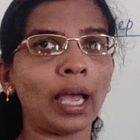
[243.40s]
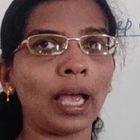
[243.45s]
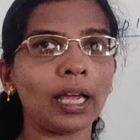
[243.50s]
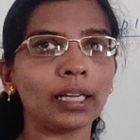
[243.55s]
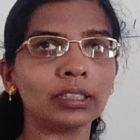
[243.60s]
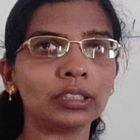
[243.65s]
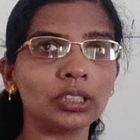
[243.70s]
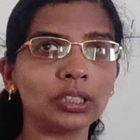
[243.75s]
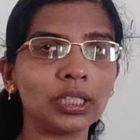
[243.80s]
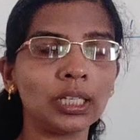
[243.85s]

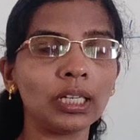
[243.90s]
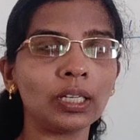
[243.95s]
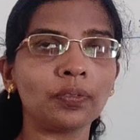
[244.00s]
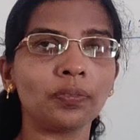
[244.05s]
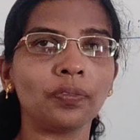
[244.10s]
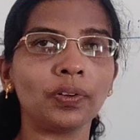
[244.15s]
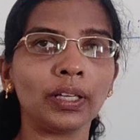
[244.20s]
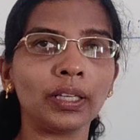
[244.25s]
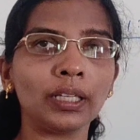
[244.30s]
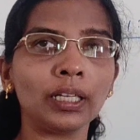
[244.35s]
and
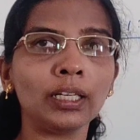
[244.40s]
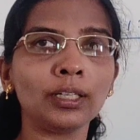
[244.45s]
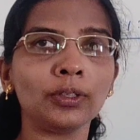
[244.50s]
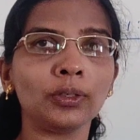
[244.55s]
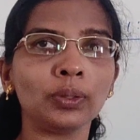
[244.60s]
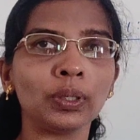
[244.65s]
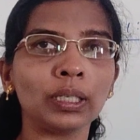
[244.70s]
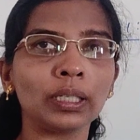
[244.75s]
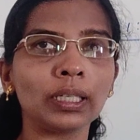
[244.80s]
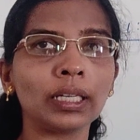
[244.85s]
check whether
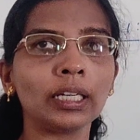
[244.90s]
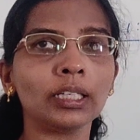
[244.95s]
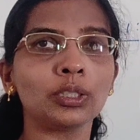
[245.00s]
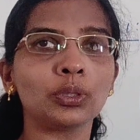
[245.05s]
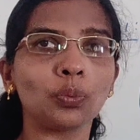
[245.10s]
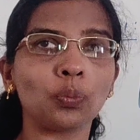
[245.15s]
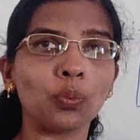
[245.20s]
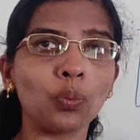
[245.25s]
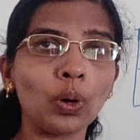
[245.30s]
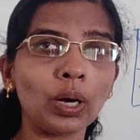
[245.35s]
you will
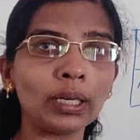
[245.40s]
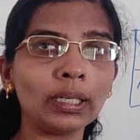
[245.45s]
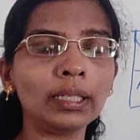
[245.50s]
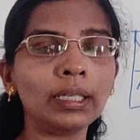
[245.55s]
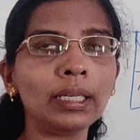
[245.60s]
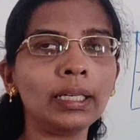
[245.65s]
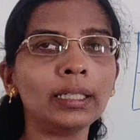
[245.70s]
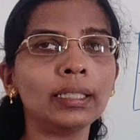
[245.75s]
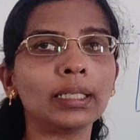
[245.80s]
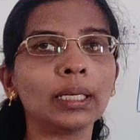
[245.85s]
get
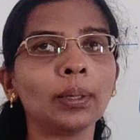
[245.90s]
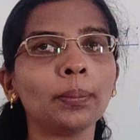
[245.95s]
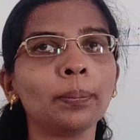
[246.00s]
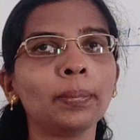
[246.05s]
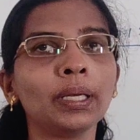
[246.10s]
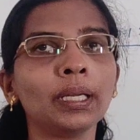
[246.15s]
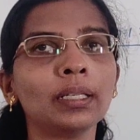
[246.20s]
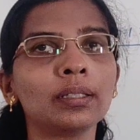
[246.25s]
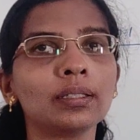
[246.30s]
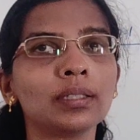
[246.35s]
only
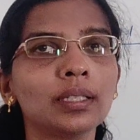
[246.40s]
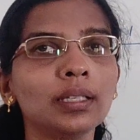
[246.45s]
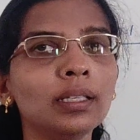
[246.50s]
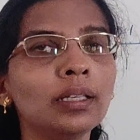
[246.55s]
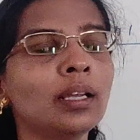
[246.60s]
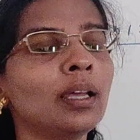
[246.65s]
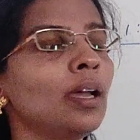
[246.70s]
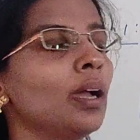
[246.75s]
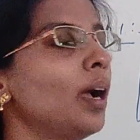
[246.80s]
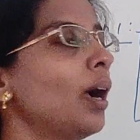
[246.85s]
terminals
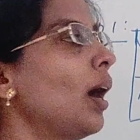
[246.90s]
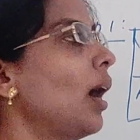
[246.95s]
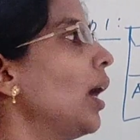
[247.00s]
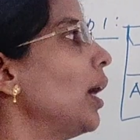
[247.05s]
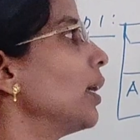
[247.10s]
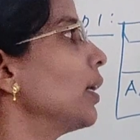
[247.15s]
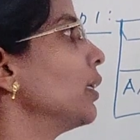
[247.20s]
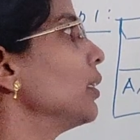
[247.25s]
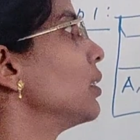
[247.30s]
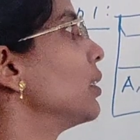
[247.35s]
in
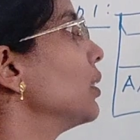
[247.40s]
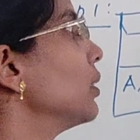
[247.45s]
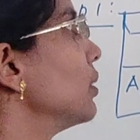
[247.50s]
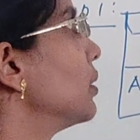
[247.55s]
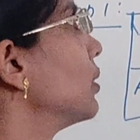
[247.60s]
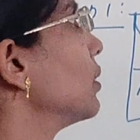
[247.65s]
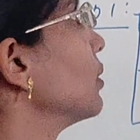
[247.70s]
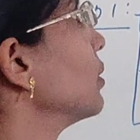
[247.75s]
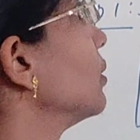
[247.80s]
RHS.